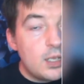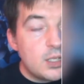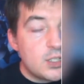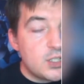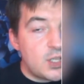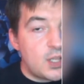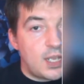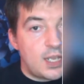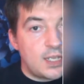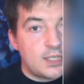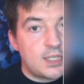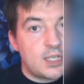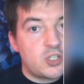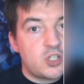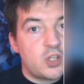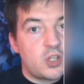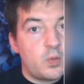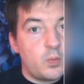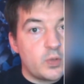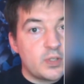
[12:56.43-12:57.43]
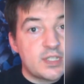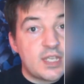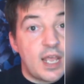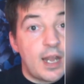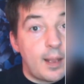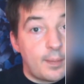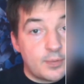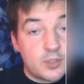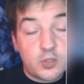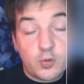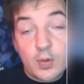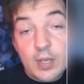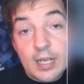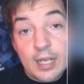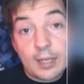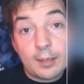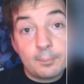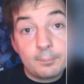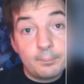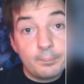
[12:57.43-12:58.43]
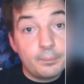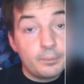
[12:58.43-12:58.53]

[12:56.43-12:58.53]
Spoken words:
so they essentially will set up screening.